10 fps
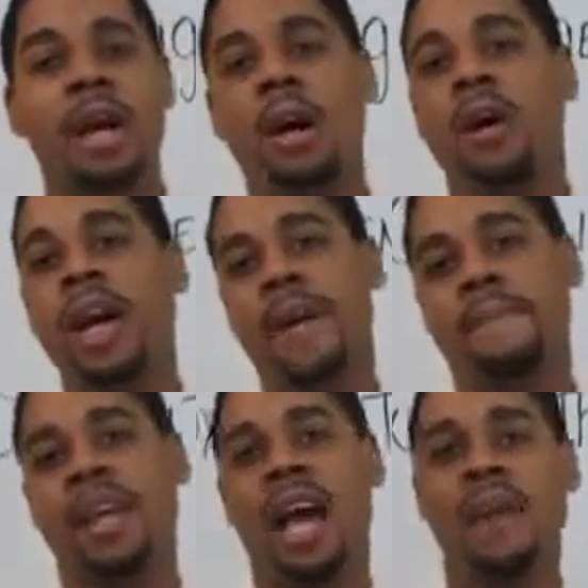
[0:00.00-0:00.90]
Okay,
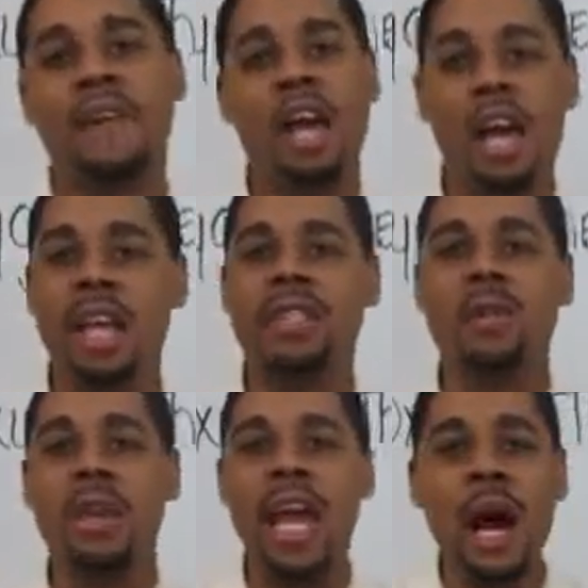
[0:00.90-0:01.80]
and so
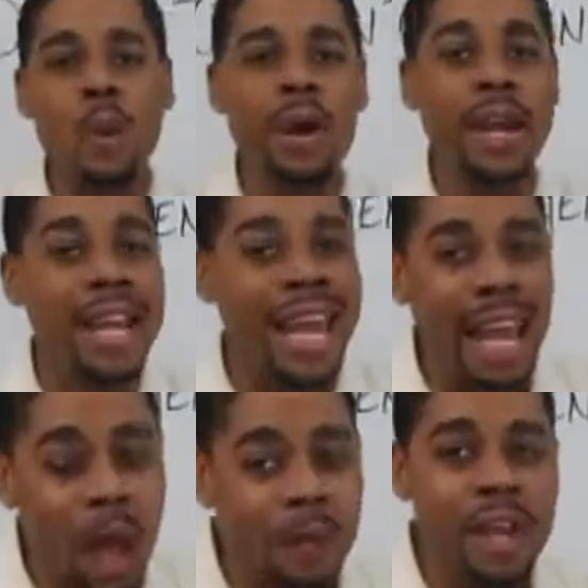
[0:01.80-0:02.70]
now we're in the
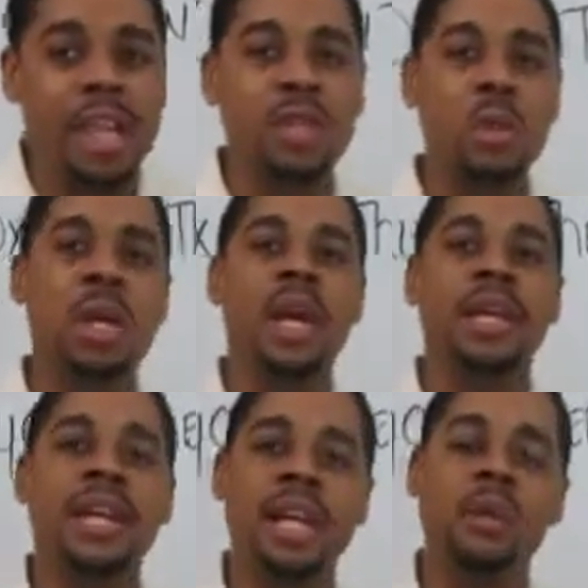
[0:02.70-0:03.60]
health industry
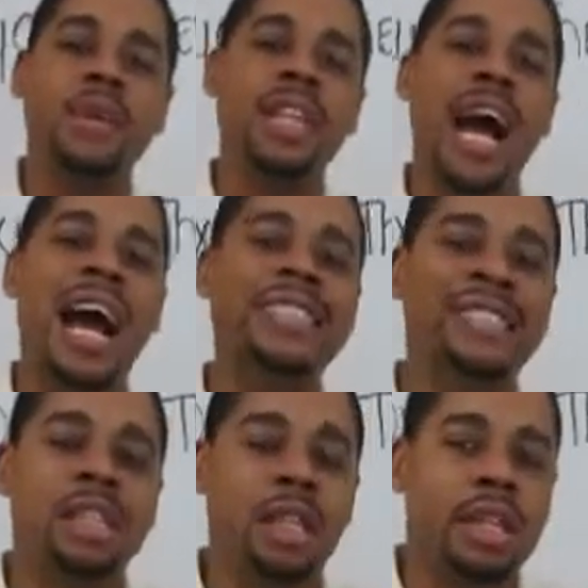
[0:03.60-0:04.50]
dealing with
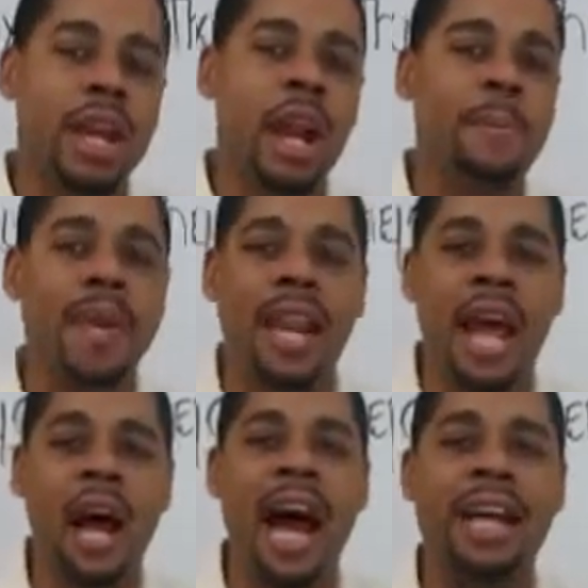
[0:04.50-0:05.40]
oxygen therapy and
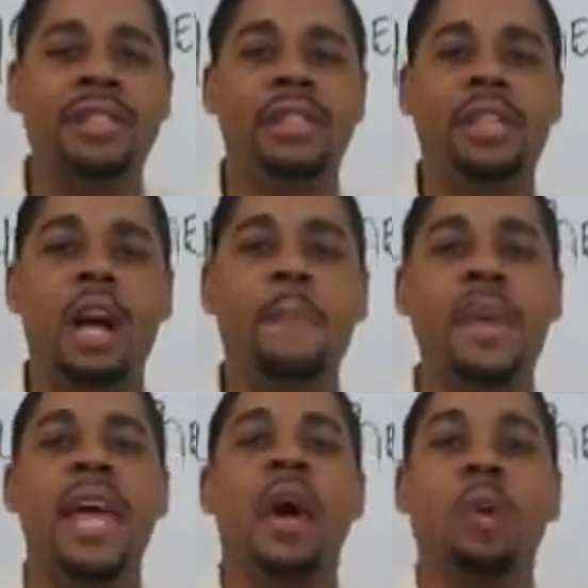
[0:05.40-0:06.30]
how oxygen
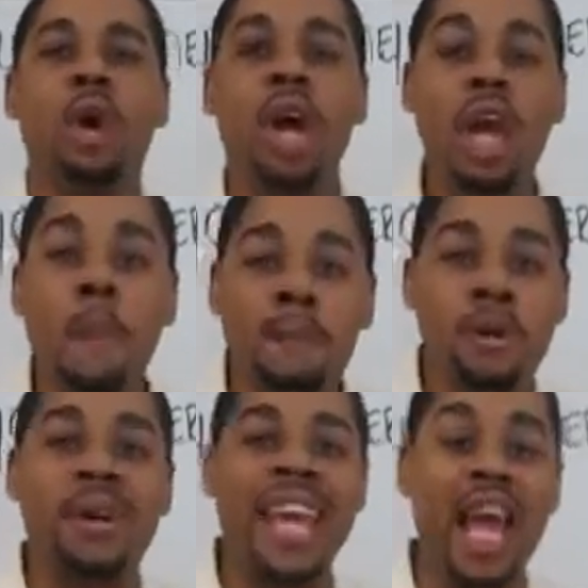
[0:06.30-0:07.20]
therapy will help
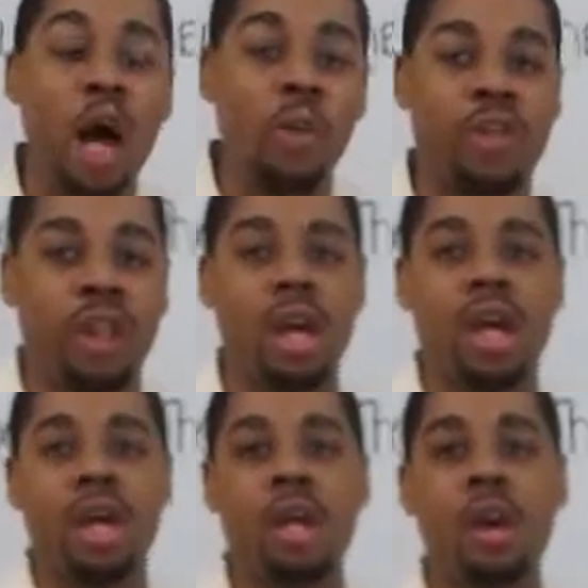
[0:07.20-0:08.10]
your health.
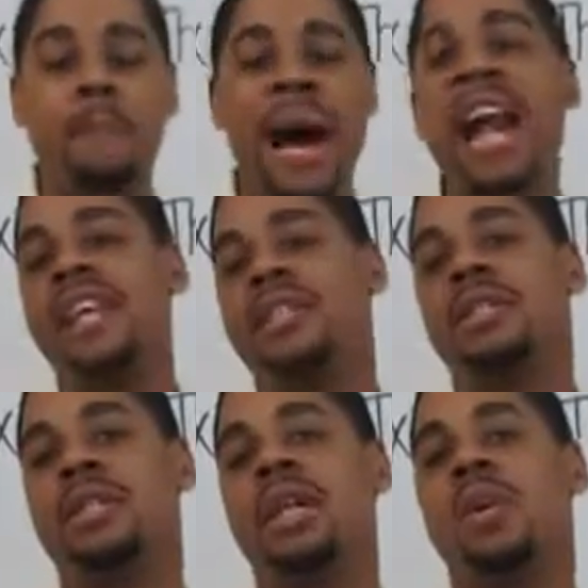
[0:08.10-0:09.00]
your body
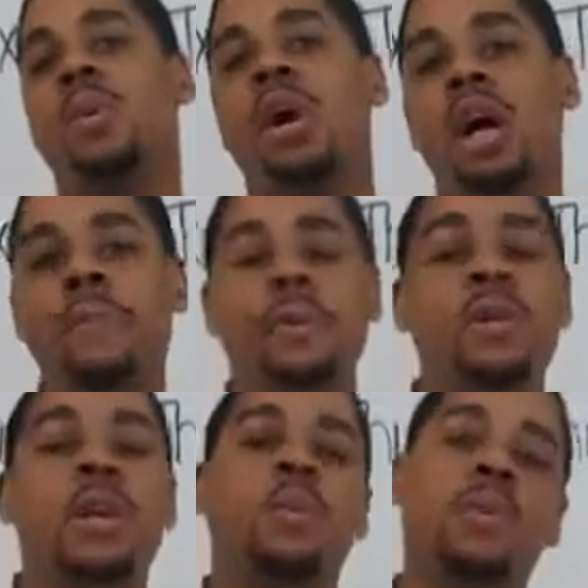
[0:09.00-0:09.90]
succeed, will help you
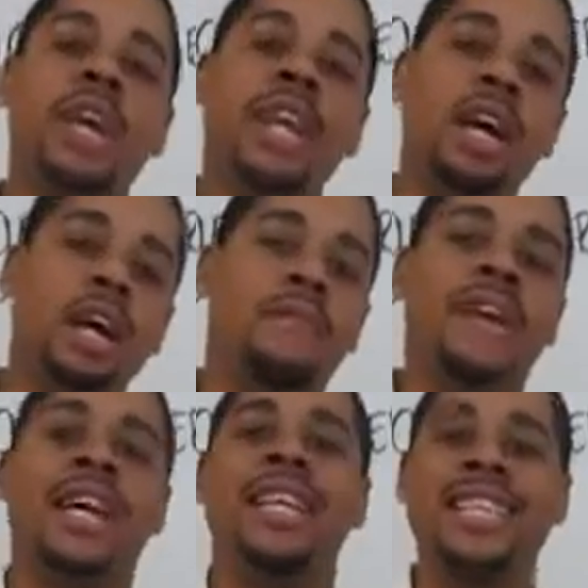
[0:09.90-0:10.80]
get rid of
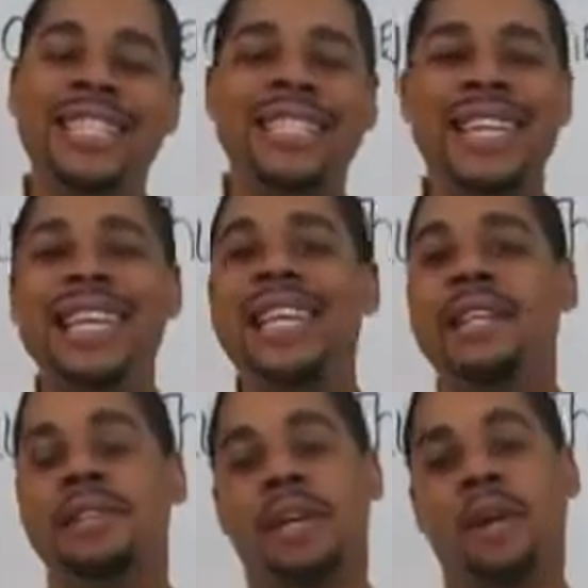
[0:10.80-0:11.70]

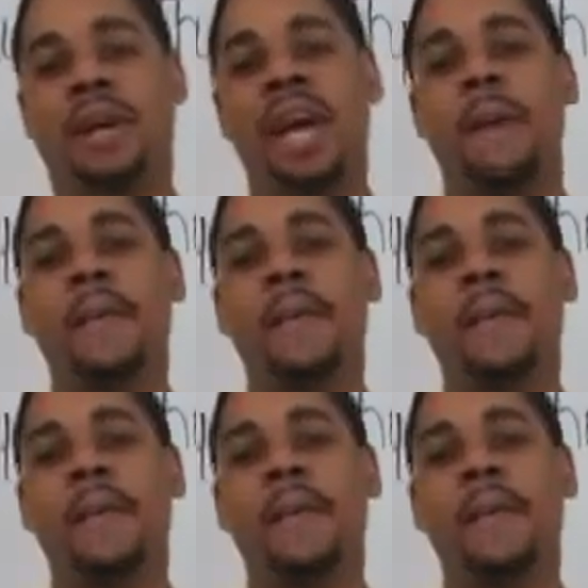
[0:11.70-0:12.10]
dis-ease, okay?